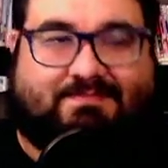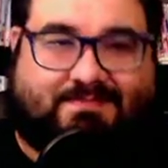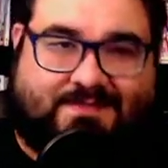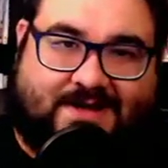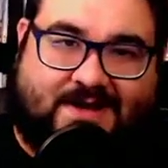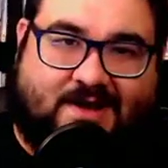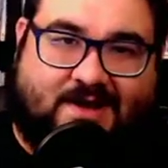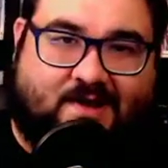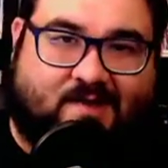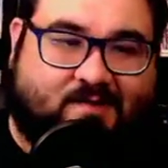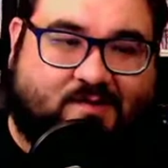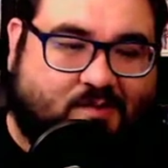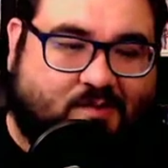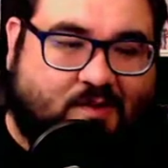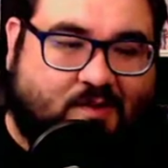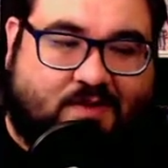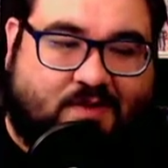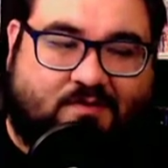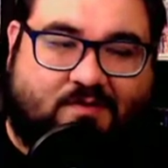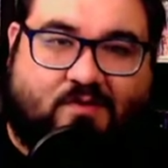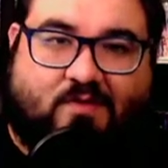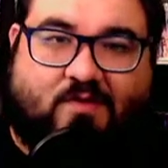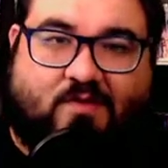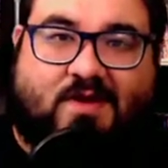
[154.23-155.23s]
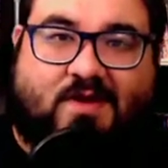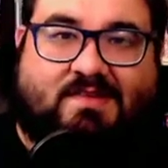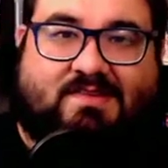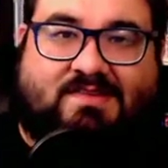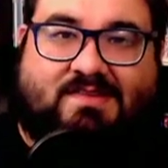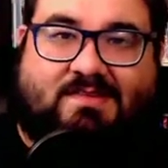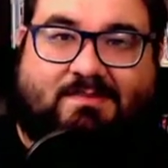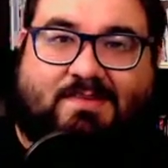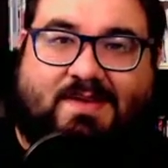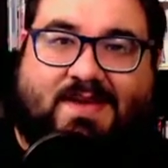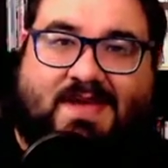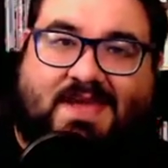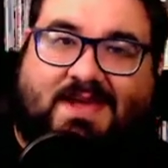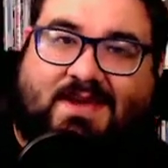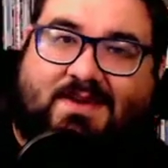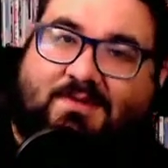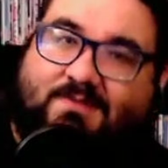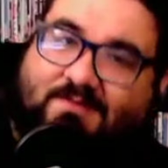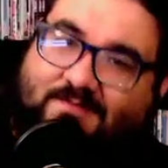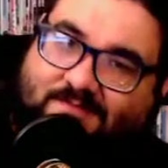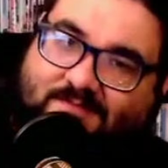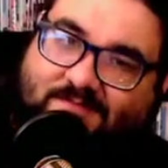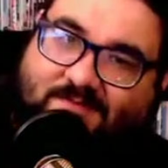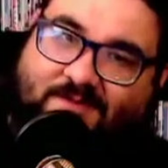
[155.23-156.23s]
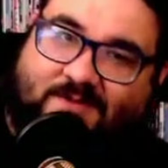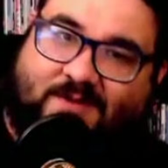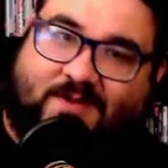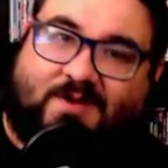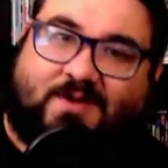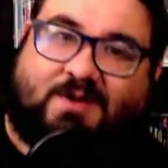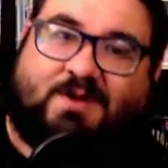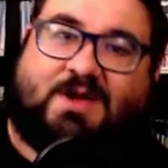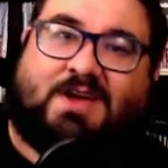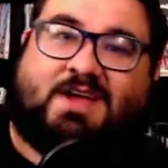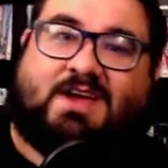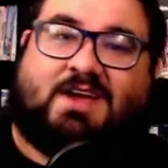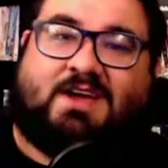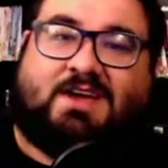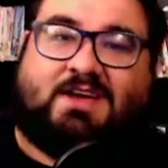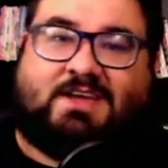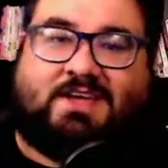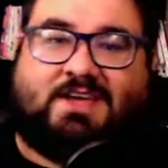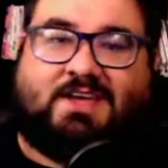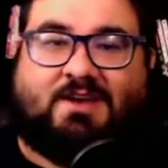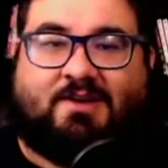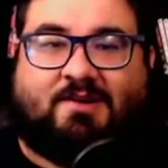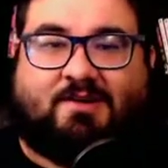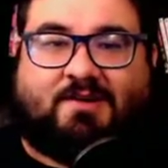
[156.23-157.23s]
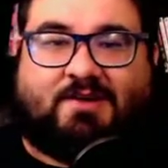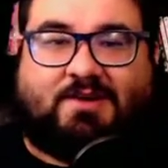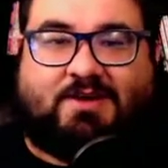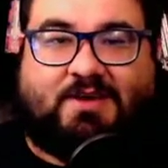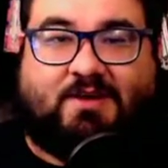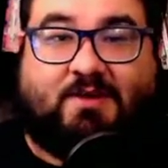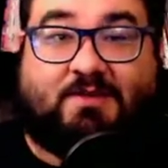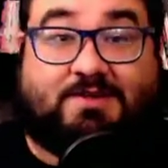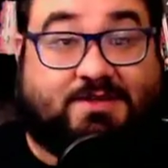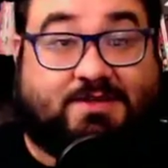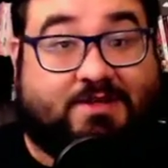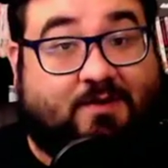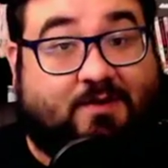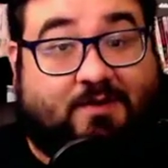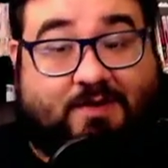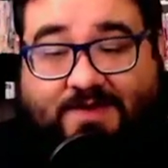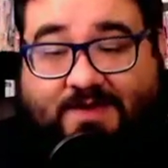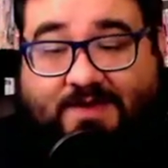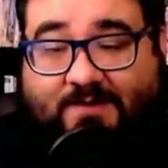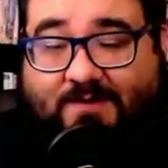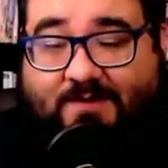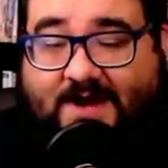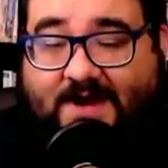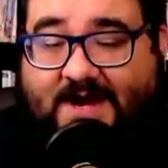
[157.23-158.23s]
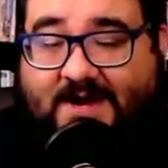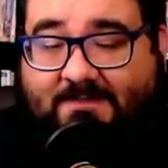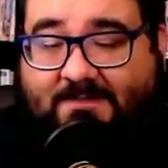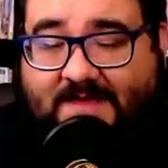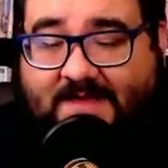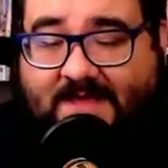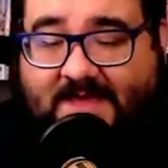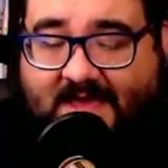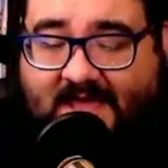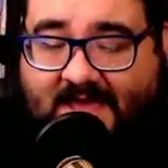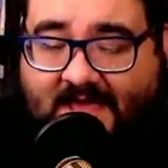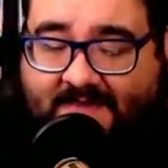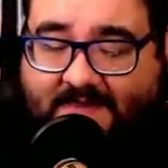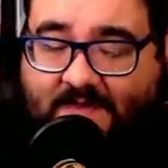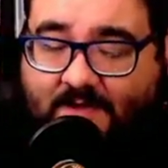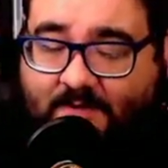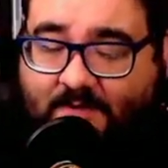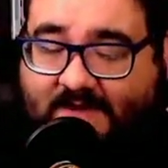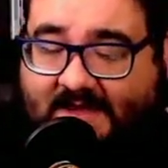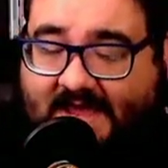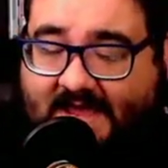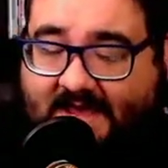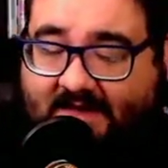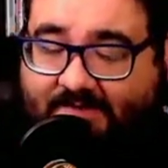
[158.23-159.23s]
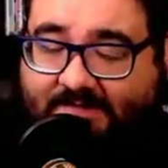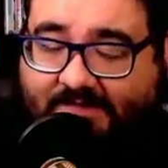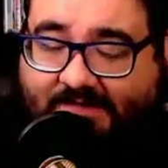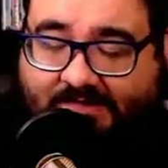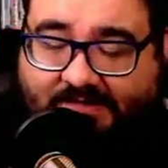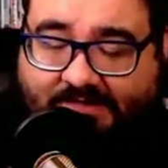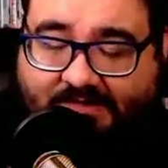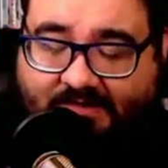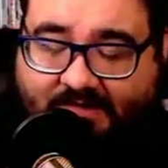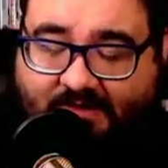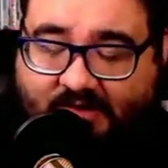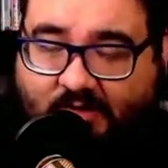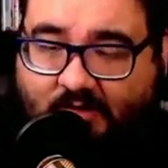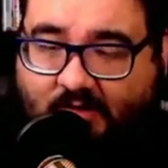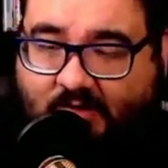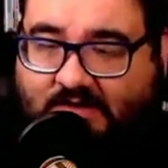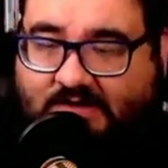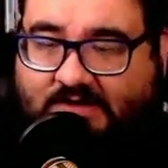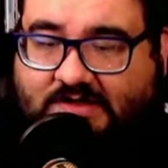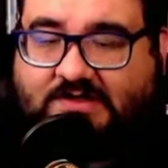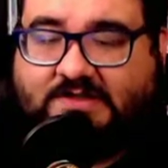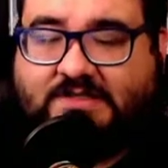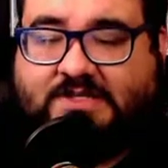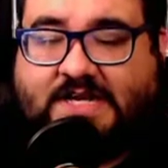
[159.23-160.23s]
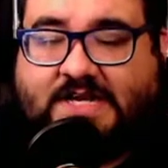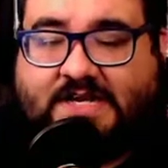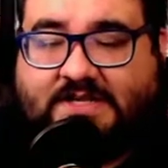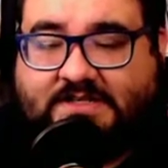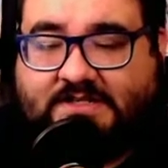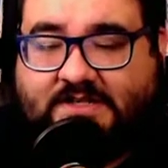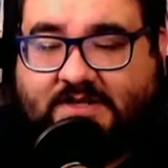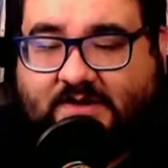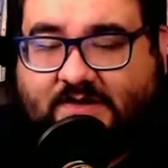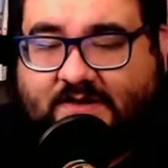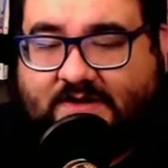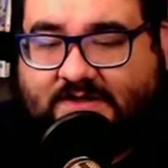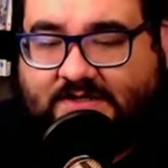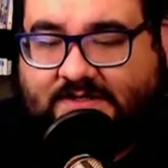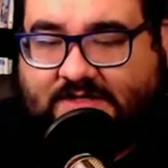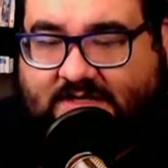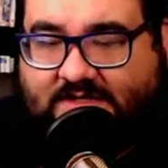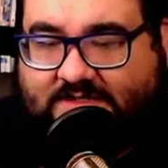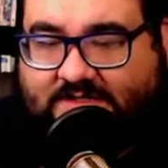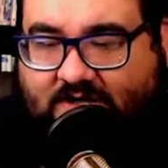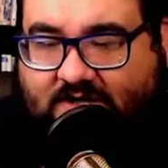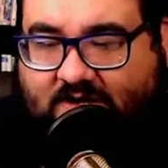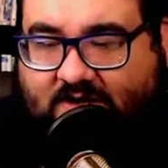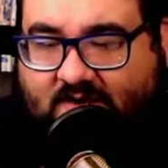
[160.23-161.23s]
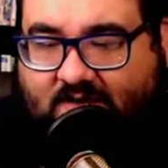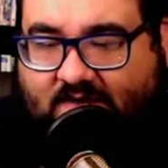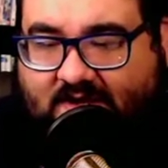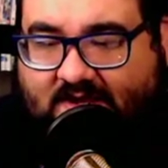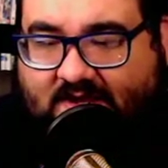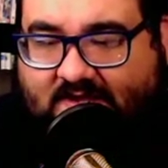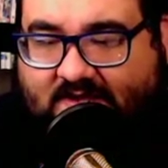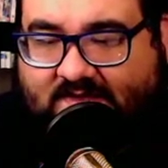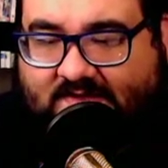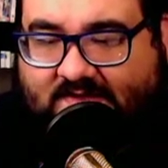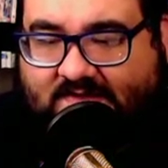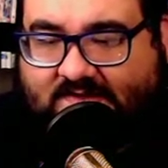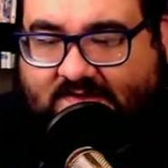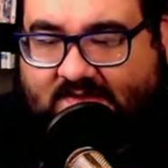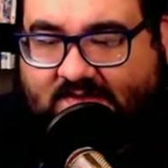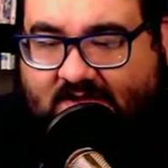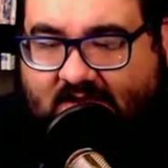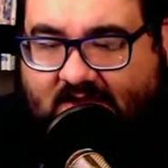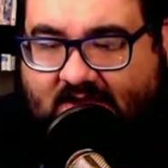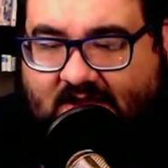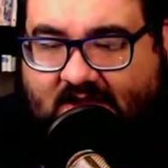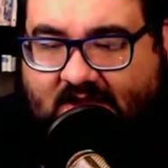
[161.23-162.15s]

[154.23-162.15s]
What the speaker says: you know, whoever wants to pay, well, he'll deal with it, right? And then we have this girl, Chateau, and Chateau is,